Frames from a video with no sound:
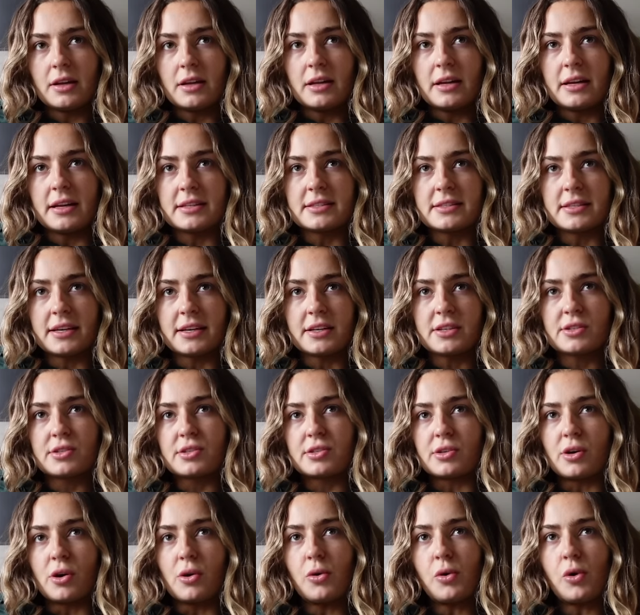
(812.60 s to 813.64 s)
It's like
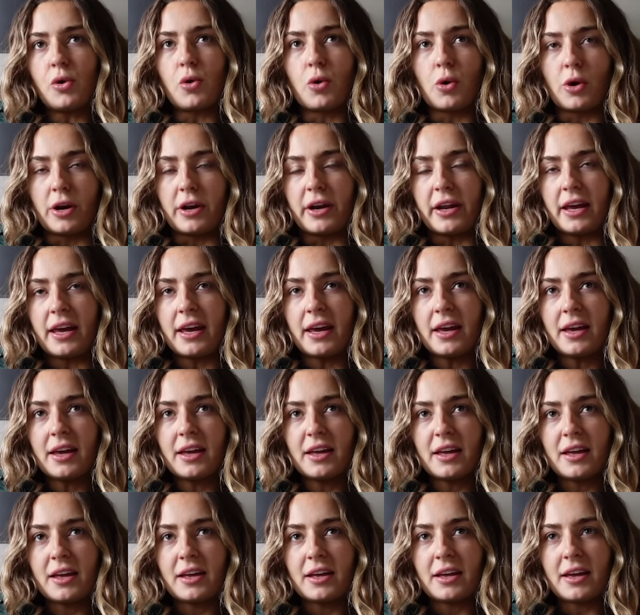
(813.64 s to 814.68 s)
so corny
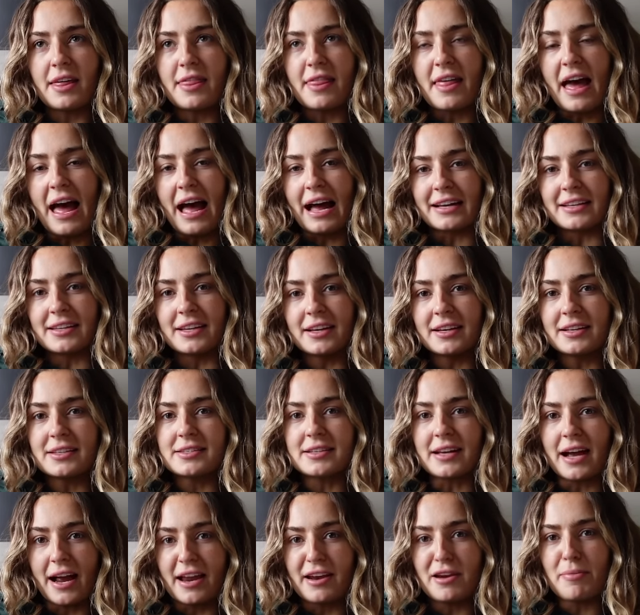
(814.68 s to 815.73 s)
and the acting
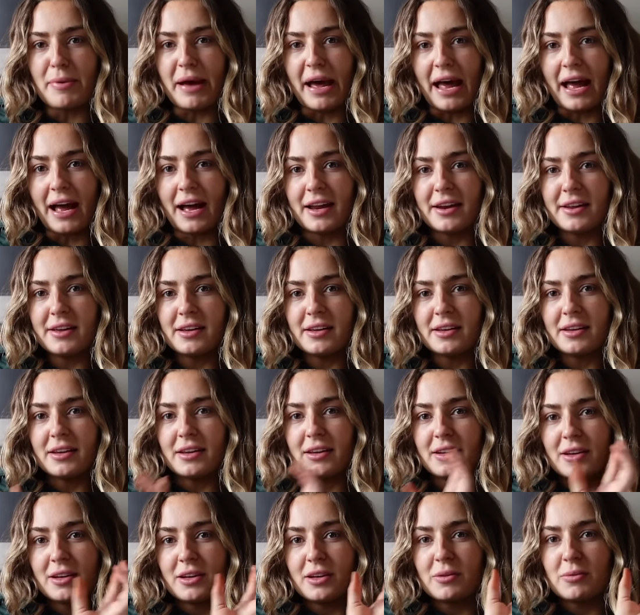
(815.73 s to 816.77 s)
is kind of bad,
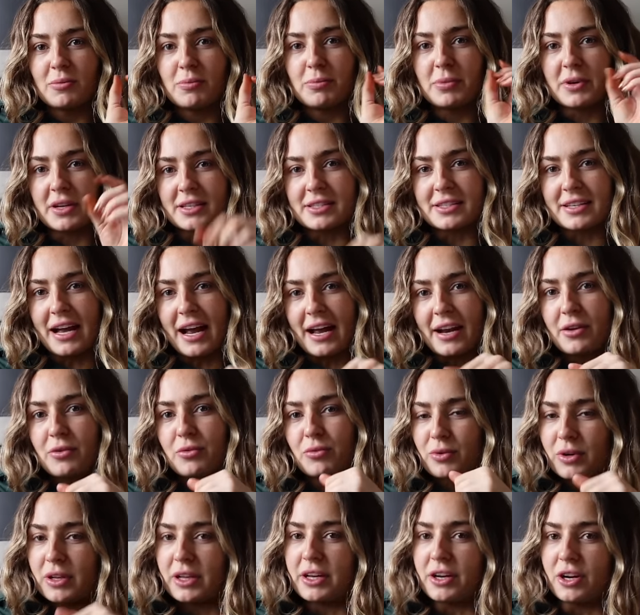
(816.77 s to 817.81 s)
but it's kind
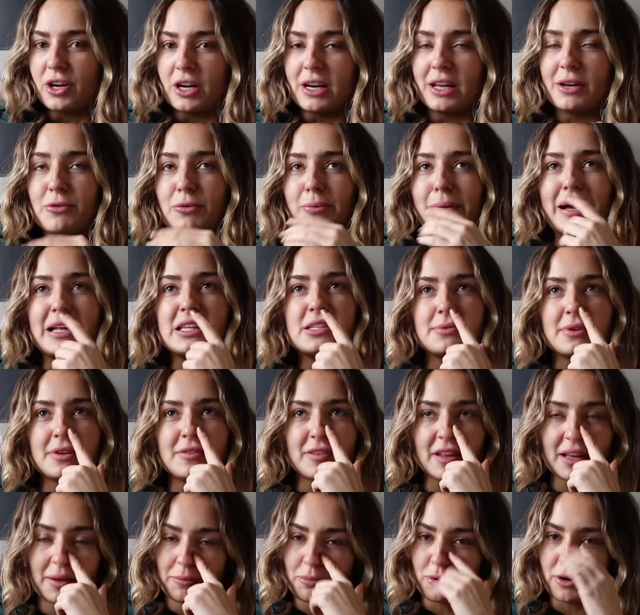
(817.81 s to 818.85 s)
of really good. It reminds me
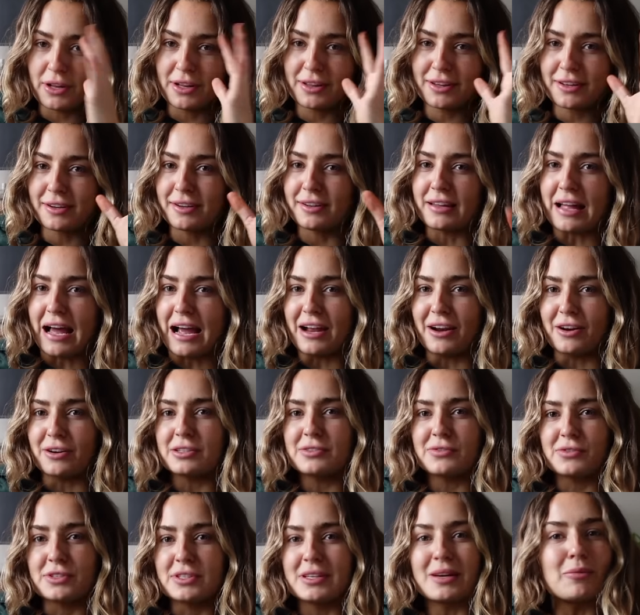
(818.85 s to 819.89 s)
of like Pretty Little
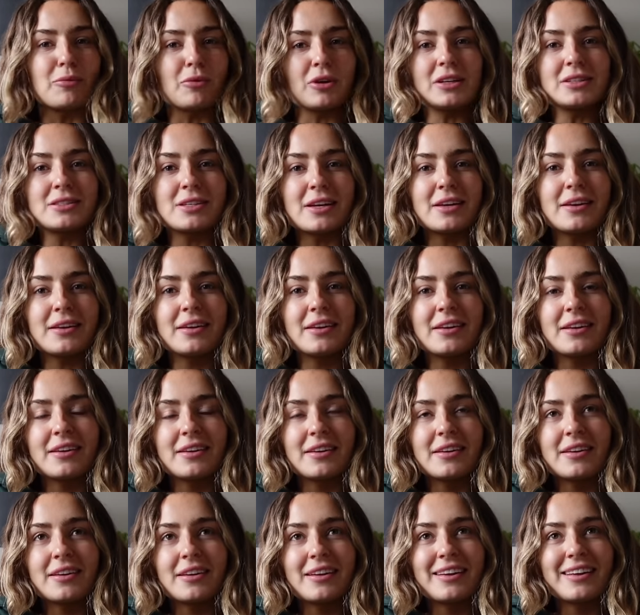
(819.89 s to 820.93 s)
Liars for some reason.
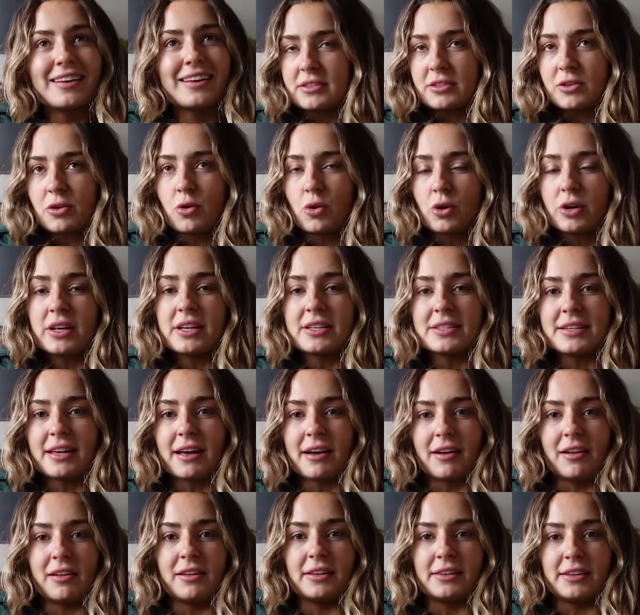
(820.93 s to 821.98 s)
It's corny as
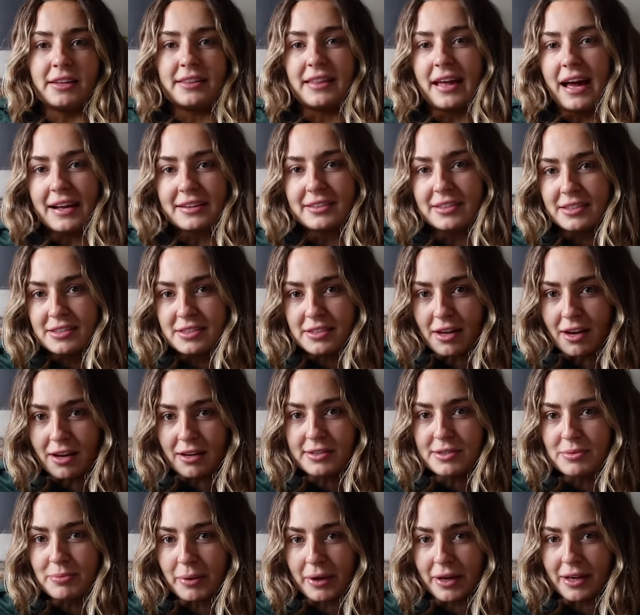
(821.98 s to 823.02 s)
hell and like the acting
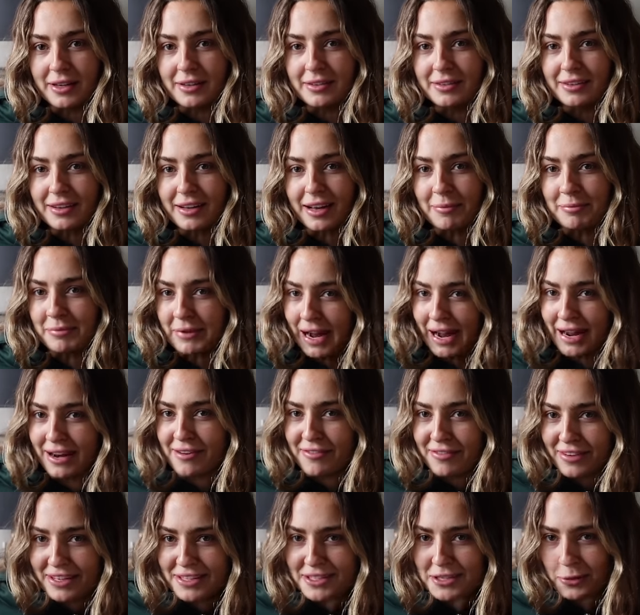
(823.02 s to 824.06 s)
sucks, but I'm kind
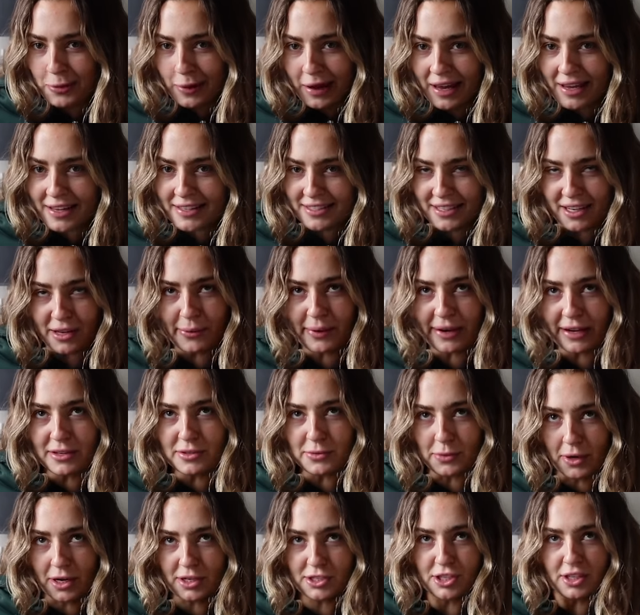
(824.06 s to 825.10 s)
of into it. Is anyone
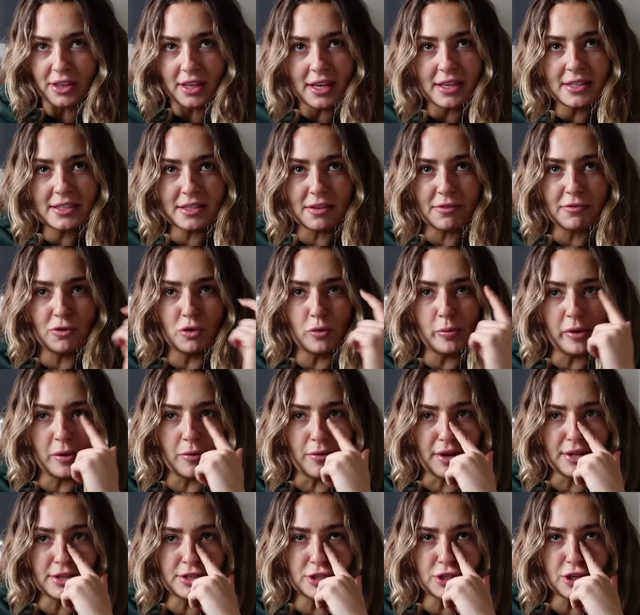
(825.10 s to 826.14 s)
else watching this? The Fool Me
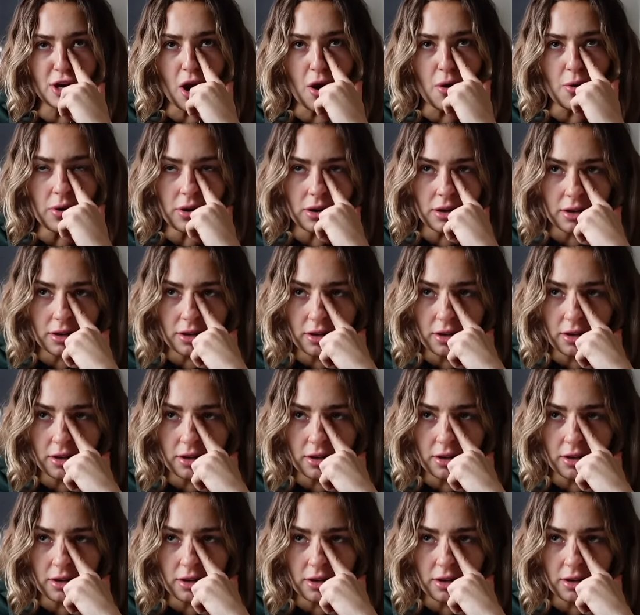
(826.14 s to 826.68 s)
Once show?